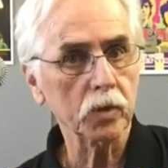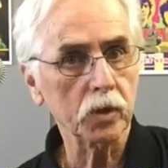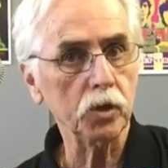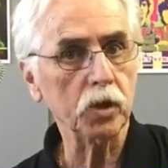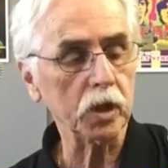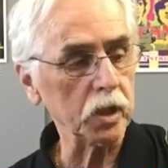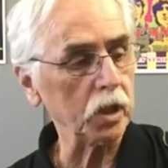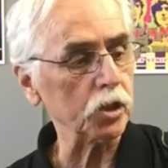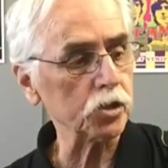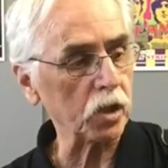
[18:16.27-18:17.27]
you can get
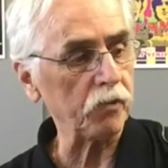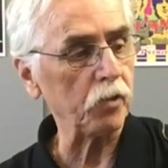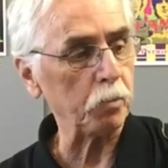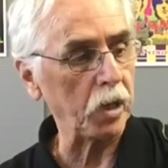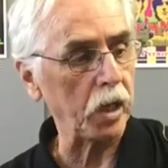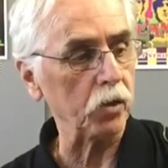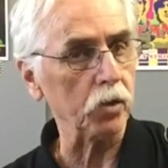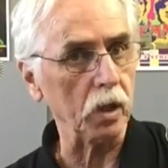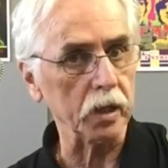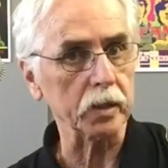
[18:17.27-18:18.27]
a shuffle pattern
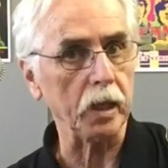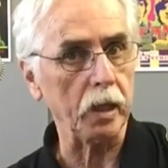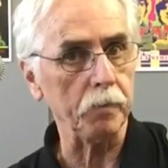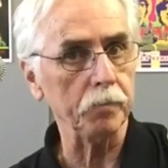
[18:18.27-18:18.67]
like that.